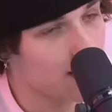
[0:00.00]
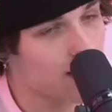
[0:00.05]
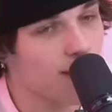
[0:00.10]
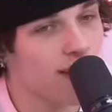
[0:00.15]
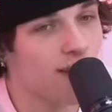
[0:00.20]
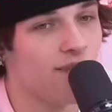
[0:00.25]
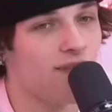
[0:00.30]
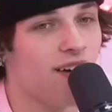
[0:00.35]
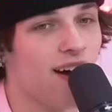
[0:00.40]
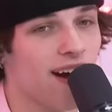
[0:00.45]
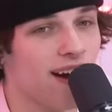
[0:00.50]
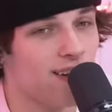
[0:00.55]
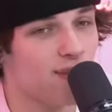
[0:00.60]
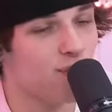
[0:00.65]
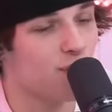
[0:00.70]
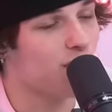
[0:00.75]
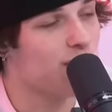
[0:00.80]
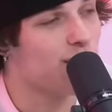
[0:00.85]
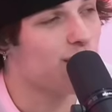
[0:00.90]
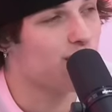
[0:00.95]
Okay, fine,
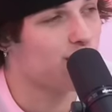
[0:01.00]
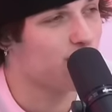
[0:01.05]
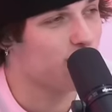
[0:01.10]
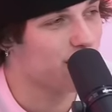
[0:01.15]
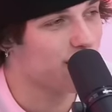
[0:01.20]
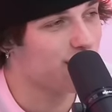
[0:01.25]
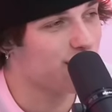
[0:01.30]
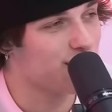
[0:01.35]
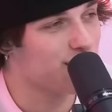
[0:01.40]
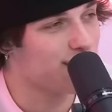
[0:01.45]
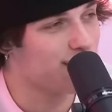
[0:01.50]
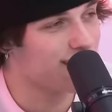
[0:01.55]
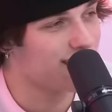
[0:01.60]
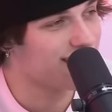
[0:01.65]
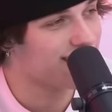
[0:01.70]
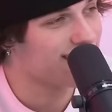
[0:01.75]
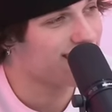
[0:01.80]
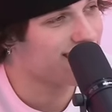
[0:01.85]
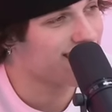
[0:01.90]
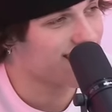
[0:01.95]
whatever, we can do it.
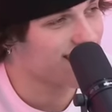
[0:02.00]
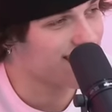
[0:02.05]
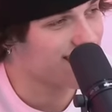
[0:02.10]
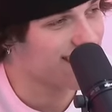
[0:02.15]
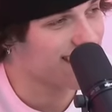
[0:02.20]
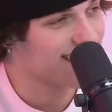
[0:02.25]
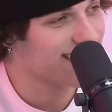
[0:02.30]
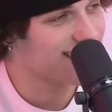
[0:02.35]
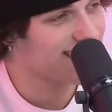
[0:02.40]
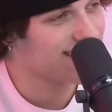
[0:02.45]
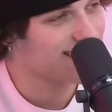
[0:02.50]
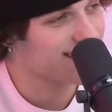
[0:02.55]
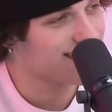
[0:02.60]
Are you ready?